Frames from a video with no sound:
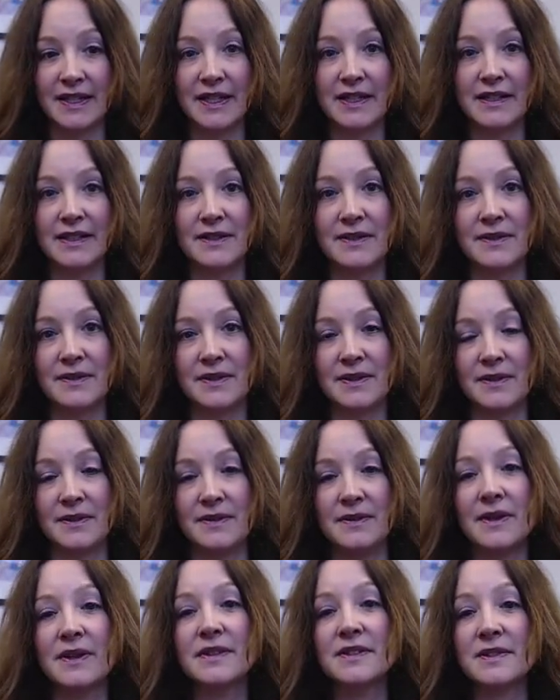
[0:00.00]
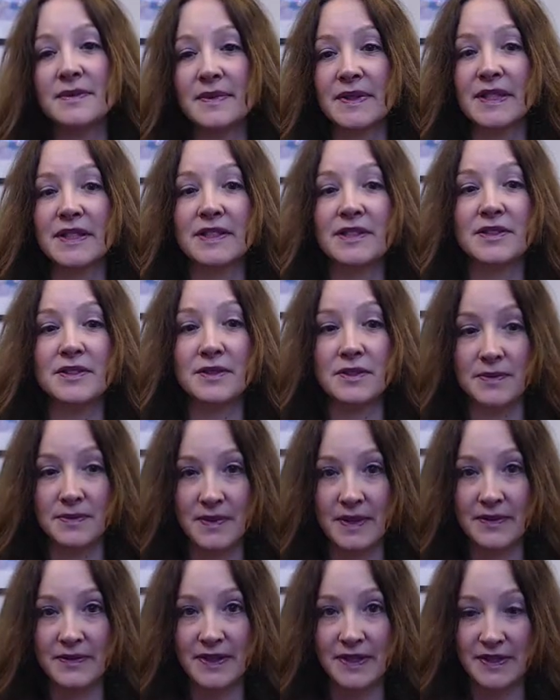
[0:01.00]
And you ultimately do
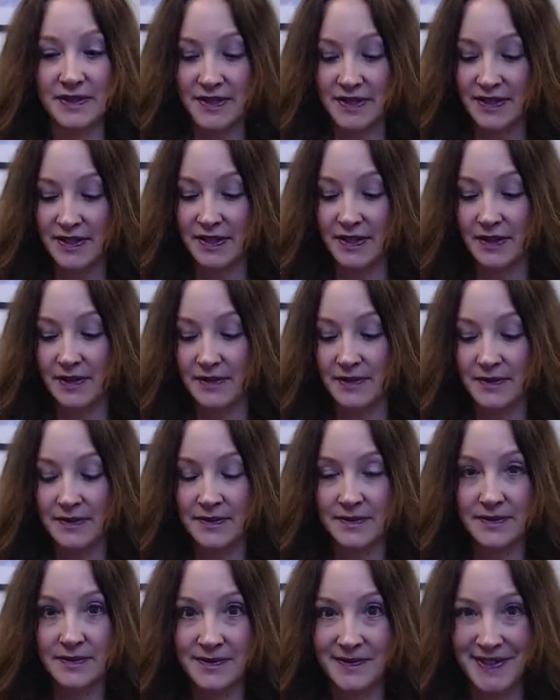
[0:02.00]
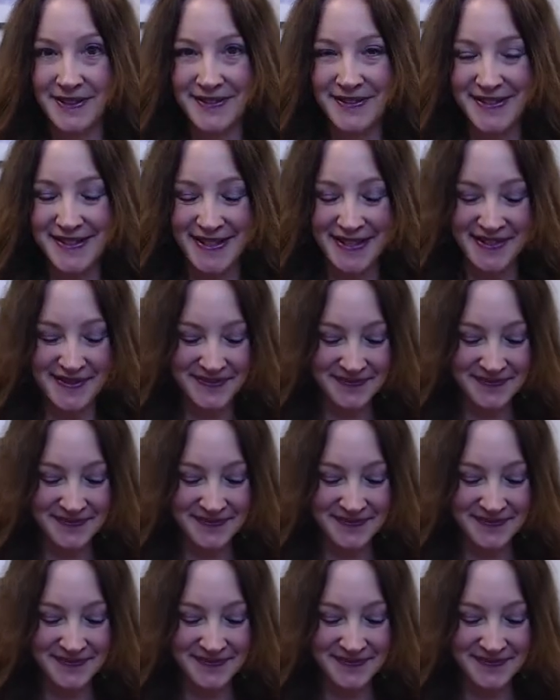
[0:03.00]
want readers to know what you're saying.